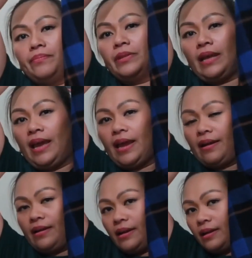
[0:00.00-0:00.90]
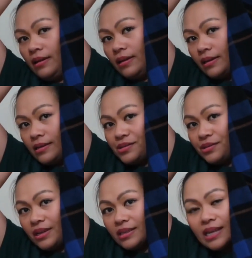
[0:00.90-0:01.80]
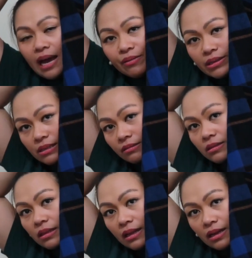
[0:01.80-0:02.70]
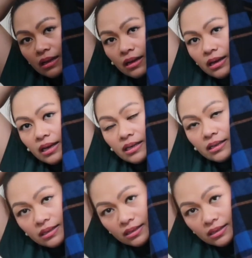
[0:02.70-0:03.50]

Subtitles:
There. So that's how it's look like.